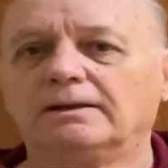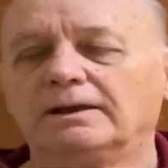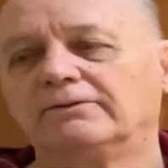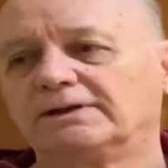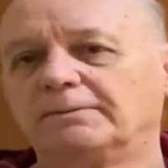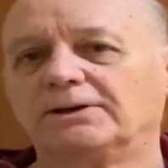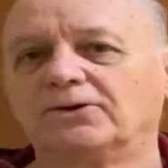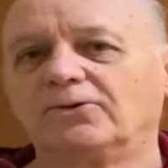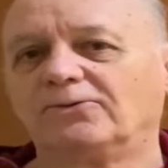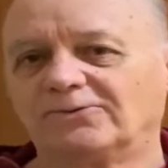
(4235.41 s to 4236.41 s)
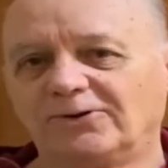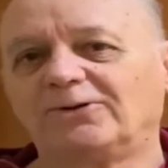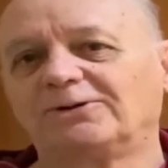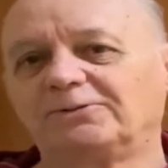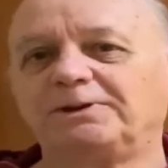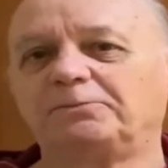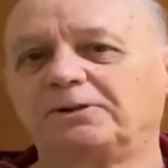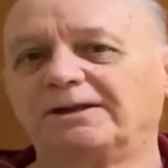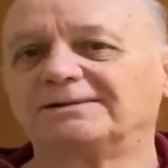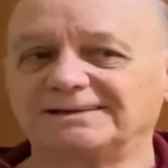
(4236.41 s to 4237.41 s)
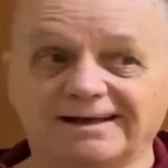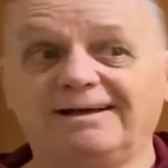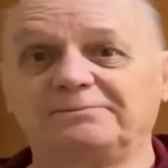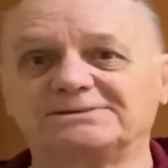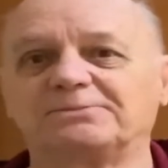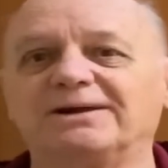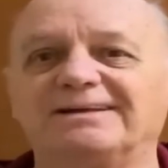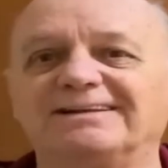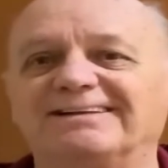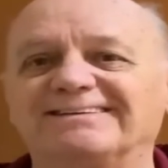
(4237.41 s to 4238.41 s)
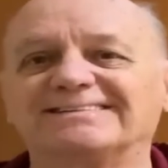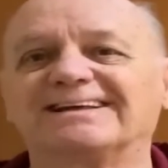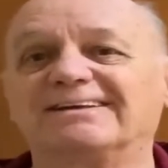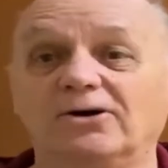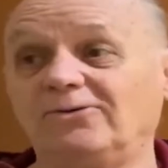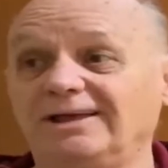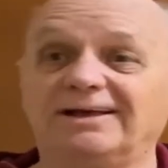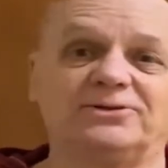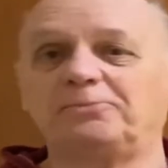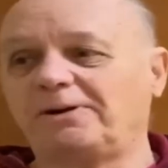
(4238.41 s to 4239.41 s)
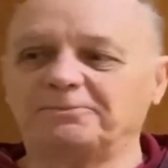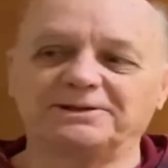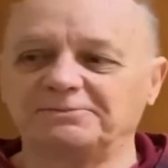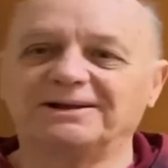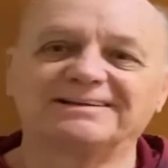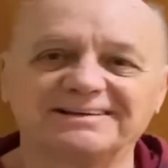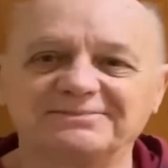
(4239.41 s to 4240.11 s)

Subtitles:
Every time I go, all of the people there say, Mr. Brown, you know, oh yeah, no problem, come on,